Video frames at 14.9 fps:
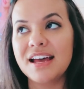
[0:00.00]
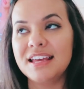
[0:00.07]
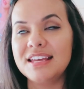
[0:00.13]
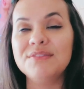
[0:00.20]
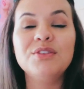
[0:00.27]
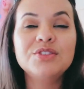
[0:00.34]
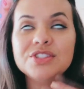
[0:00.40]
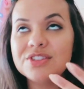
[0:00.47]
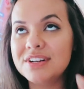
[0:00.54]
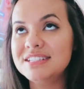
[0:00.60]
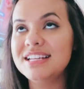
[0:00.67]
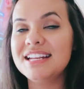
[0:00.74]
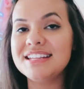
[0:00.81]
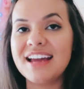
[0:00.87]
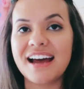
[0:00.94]
Even though she's already
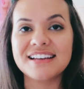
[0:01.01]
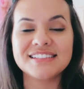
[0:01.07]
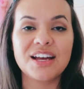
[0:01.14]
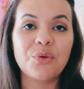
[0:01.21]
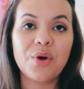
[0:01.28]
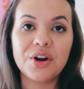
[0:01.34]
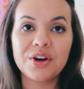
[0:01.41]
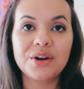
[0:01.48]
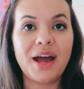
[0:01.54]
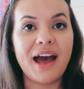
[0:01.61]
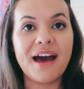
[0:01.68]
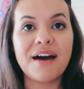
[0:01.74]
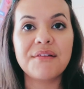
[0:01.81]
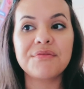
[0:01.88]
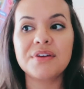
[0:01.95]
said yes, I want her to
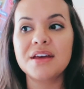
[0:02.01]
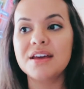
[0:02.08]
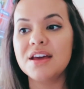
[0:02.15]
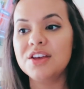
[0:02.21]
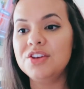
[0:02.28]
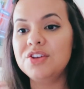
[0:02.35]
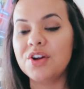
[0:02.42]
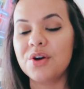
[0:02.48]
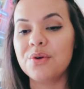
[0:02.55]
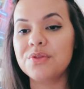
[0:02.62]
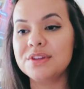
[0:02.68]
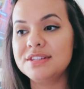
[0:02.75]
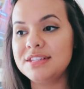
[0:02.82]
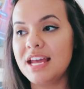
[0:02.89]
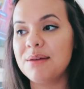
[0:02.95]
have, you know,
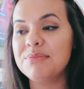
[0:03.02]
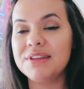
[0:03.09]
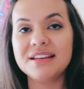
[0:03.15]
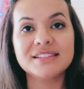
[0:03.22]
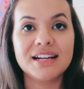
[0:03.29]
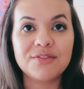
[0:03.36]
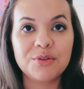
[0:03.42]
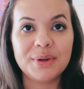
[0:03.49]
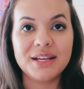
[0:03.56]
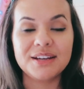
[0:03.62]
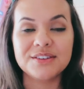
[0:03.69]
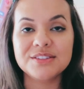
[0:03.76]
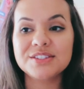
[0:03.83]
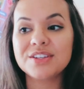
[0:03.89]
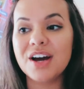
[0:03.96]
the same things that everybody
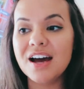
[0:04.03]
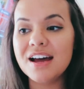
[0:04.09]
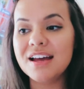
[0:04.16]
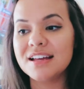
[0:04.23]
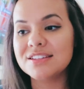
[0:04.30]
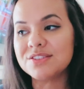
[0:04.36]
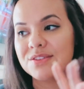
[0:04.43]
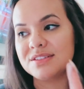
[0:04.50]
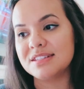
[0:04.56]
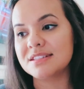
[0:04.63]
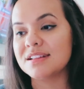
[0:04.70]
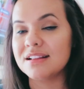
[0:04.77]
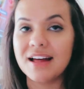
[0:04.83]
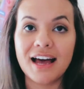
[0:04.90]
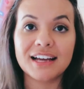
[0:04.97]
else got, and so this is
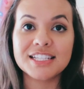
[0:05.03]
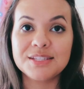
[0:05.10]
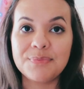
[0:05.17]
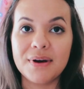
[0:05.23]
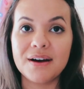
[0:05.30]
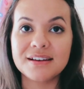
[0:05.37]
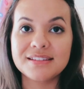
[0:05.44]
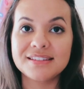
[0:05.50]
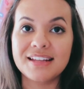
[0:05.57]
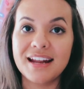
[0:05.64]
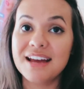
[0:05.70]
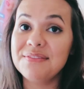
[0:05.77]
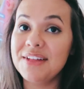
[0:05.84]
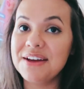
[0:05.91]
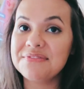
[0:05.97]
the last box that I
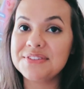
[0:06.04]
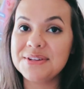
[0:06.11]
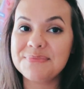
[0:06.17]
have left.